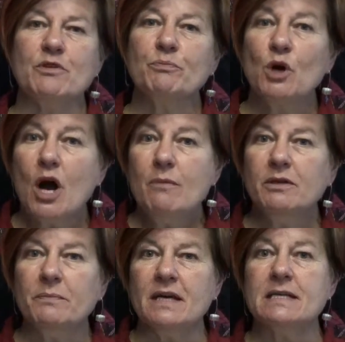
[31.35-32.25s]
The
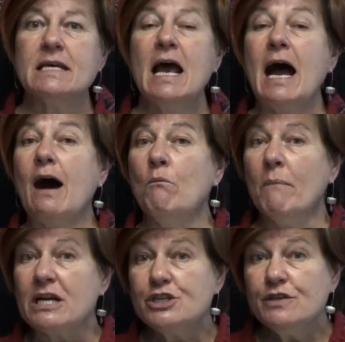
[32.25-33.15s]
problem is how
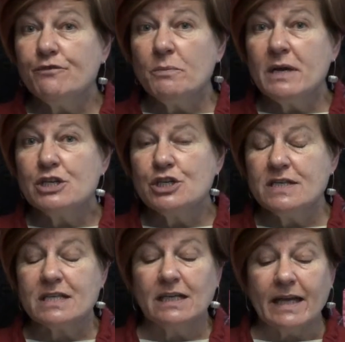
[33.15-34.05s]
much information
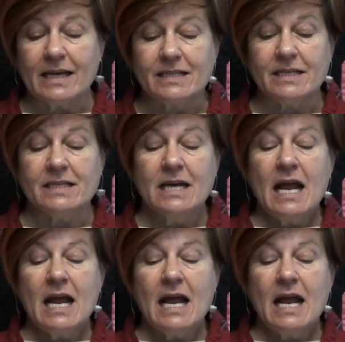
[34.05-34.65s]
is collected